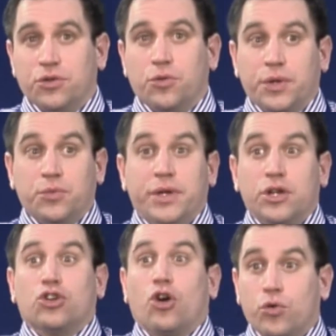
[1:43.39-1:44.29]
we
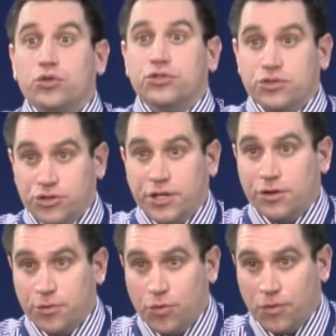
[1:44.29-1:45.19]
encourage you to
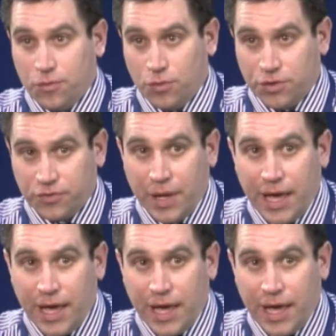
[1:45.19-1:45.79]
share your portfolios,